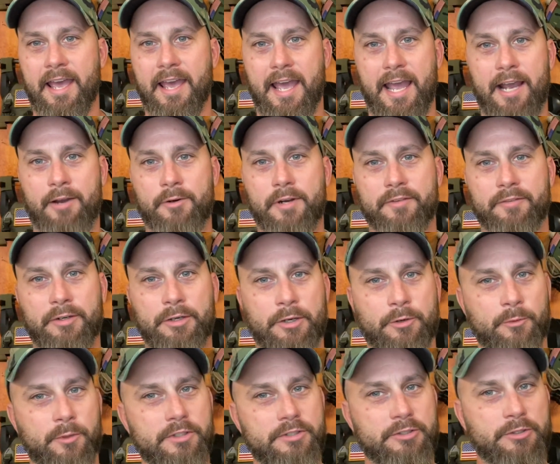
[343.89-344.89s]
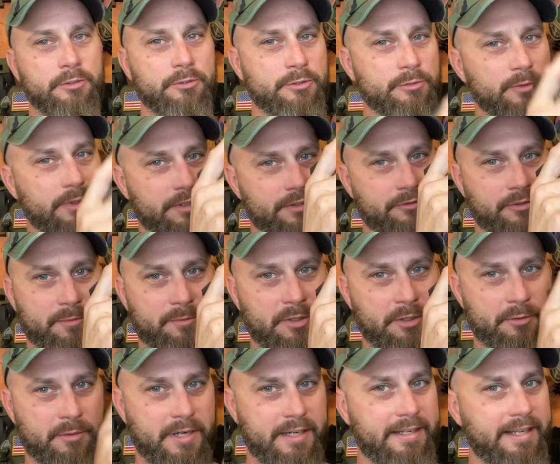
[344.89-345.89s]
However, once you switch from your
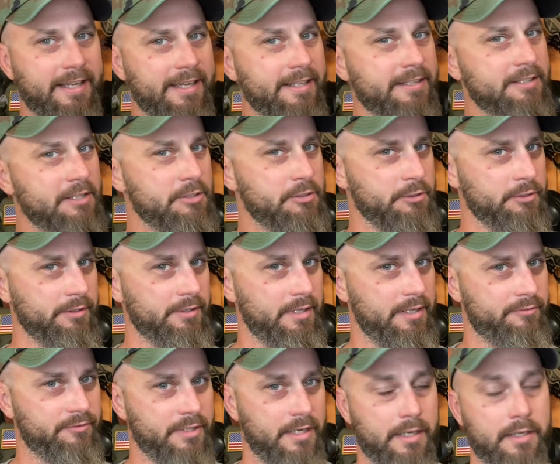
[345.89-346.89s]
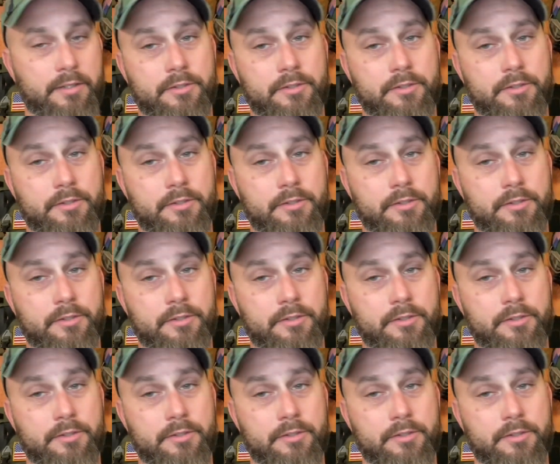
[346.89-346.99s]
right hand to your left hand,